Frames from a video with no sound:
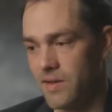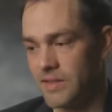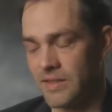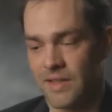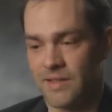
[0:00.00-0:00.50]

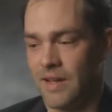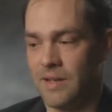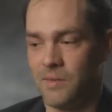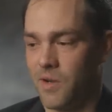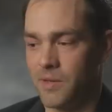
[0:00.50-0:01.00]
Just because I
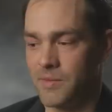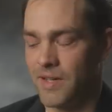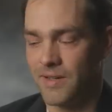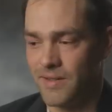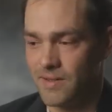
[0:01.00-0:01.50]
didn't want him
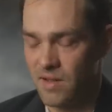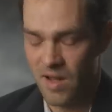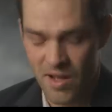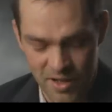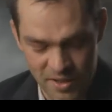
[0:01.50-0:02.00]

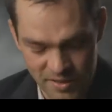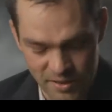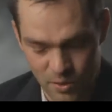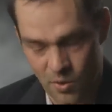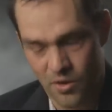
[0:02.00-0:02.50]

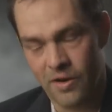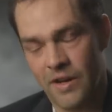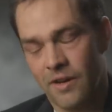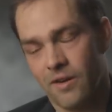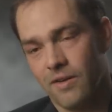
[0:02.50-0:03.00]
to
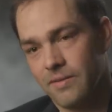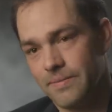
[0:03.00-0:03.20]
worry, or